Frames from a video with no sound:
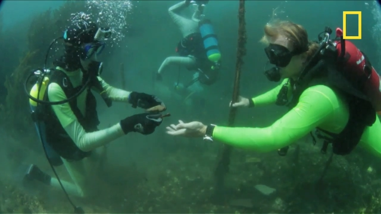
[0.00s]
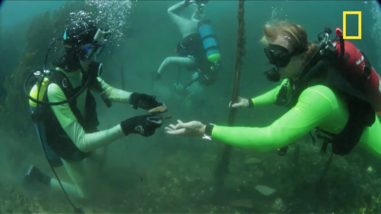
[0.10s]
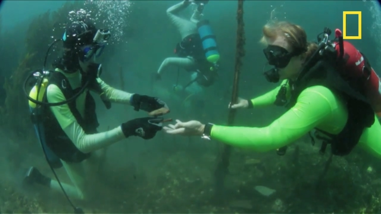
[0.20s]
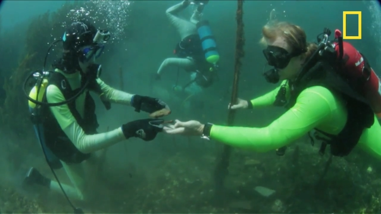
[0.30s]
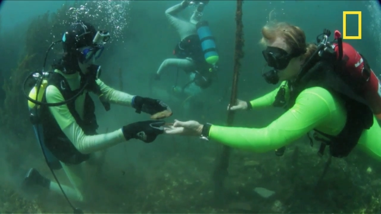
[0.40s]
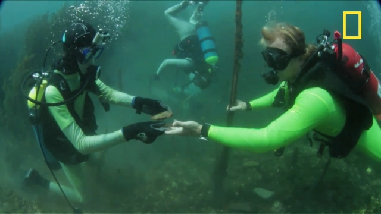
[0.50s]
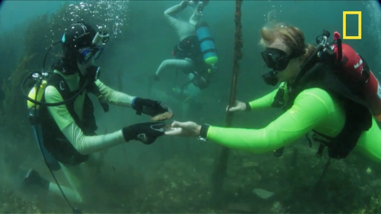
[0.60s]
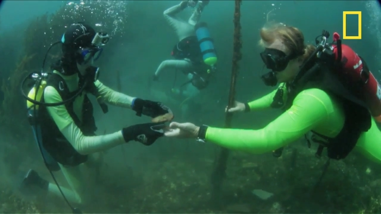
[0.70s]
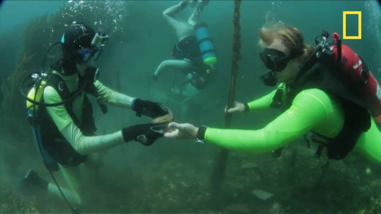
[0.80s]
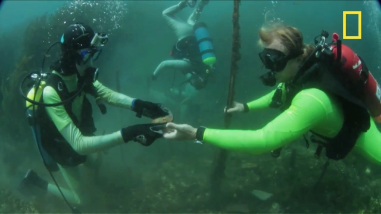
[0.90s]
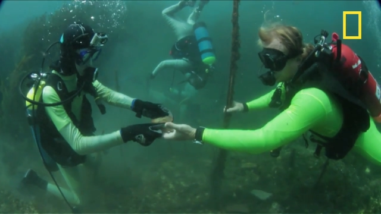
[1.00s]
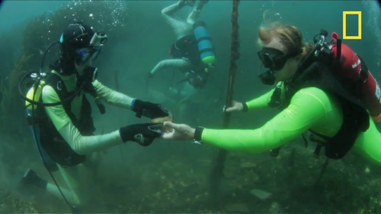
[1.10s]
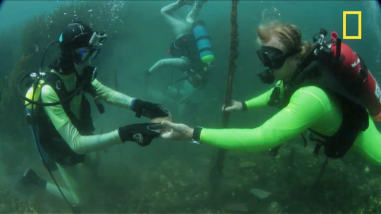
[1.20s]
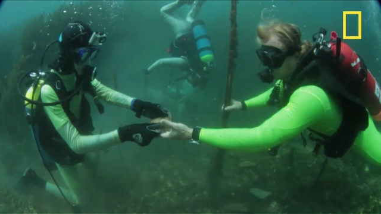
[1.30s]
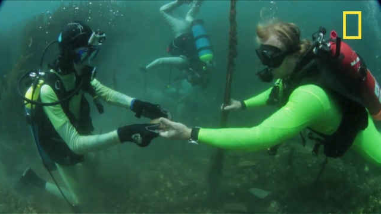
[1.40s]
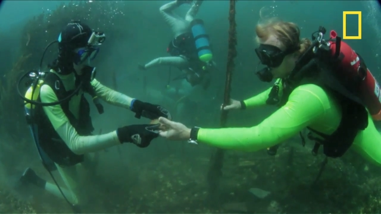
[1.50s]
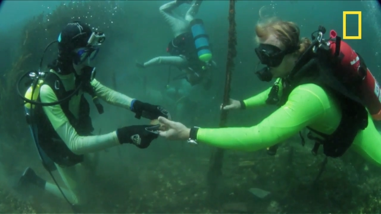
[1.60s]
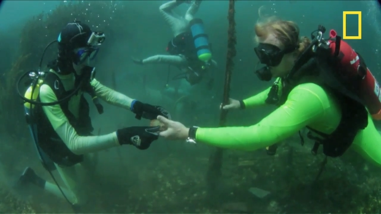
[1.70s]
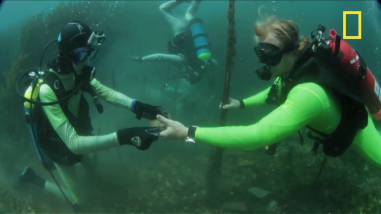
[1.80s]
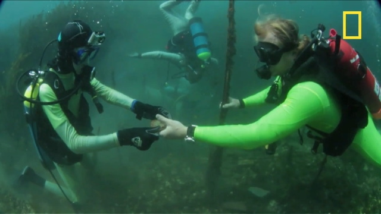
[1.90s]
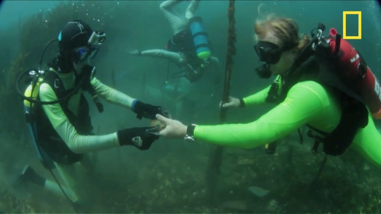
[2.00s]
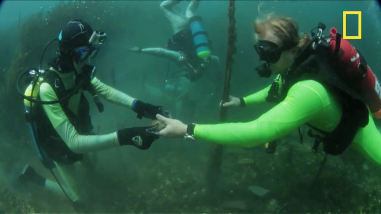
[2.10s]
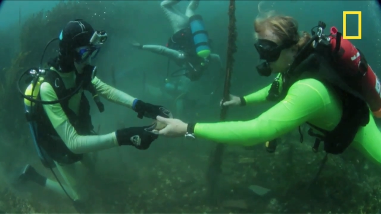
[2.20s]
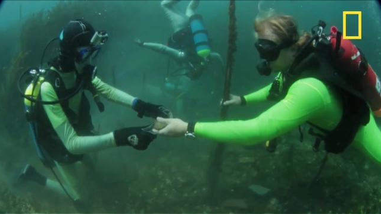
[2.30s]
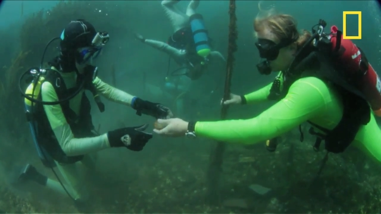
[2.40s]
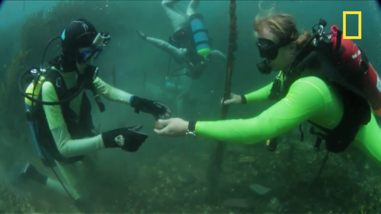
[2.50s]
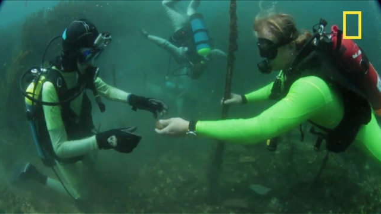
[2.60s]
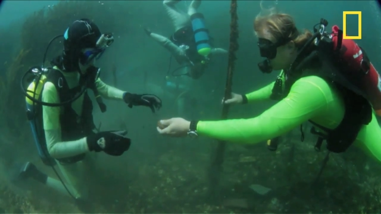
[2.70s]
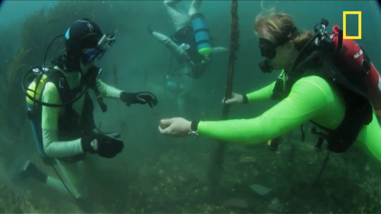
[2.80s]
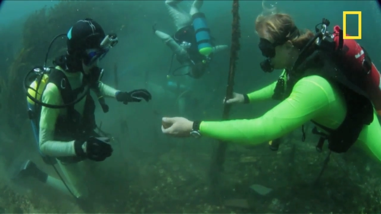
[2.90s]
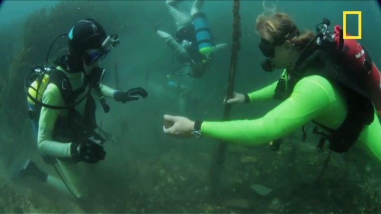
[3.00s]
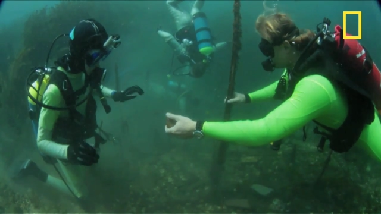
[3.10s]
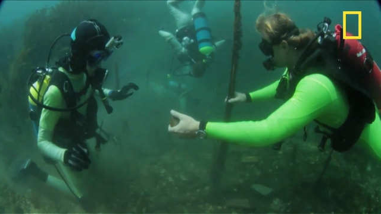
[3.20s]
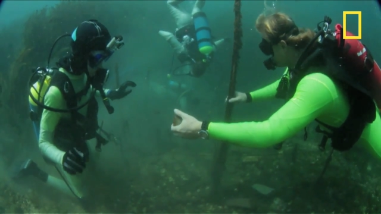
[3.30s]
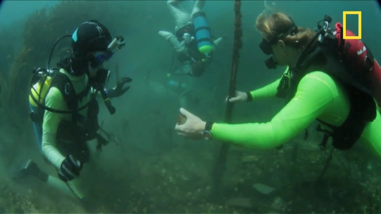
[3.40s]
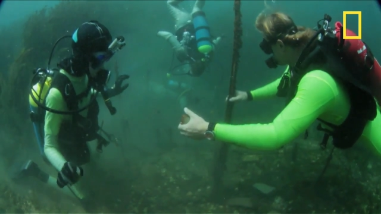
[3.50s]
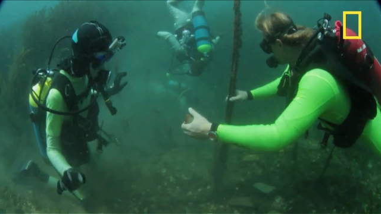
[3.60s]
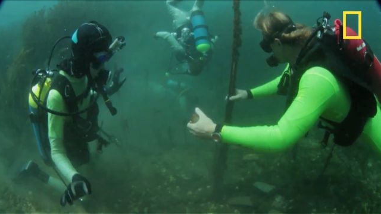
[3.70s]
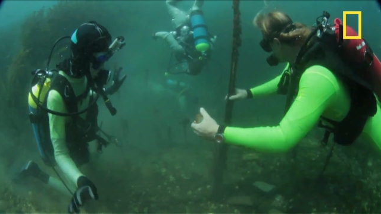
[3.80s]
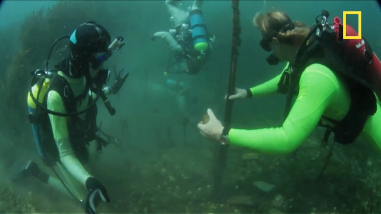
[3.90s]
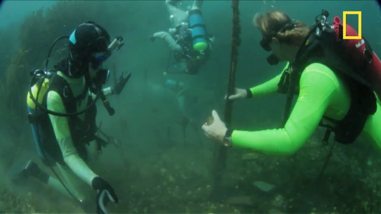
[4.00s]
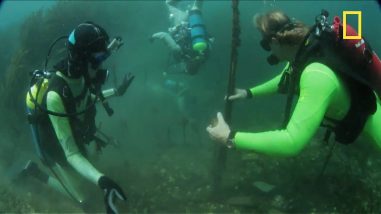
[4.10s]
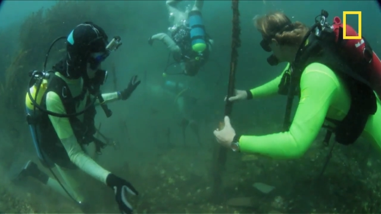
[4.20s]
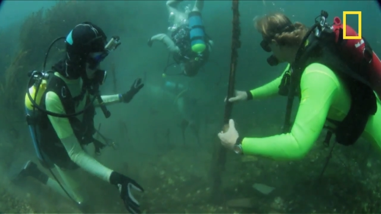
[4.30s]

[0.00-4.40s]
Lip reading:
Nobody's mouth can be seen.